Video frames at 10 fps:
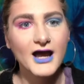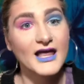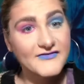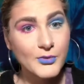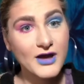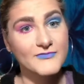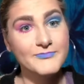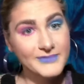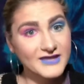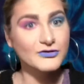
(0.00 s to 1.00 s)
And if I want
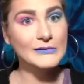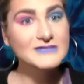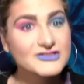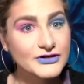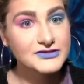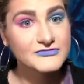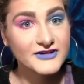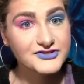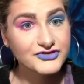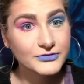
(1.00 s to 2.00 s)
to pee in the women's rest
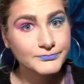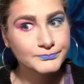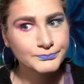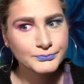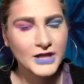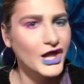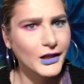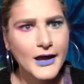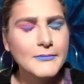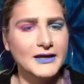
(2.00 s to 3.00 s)
restroom,
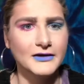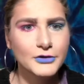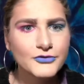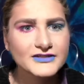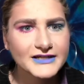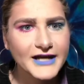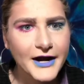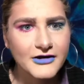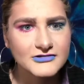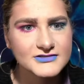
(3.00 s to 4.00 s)
let me. Who really
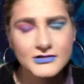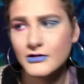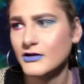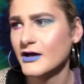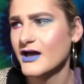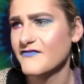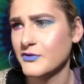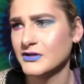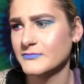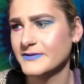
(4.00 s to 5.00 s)
cares? If I
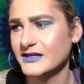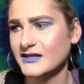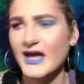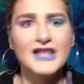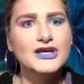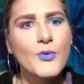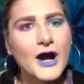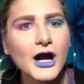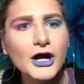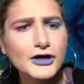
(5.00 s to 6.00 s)
want to pee
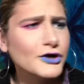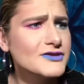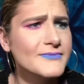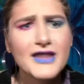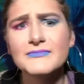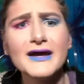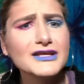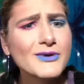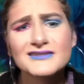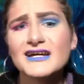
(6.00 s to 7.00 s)
anywhere or go to the bathroom
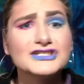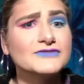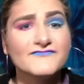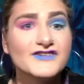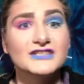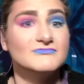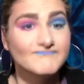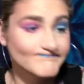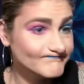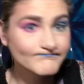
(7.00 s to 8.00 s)
anywhere and take a freaking
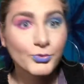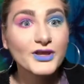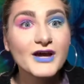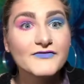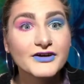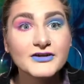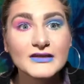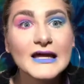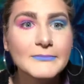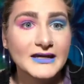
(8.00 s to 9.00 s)
whatever,
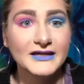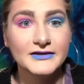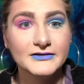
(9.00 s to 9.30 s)
let me.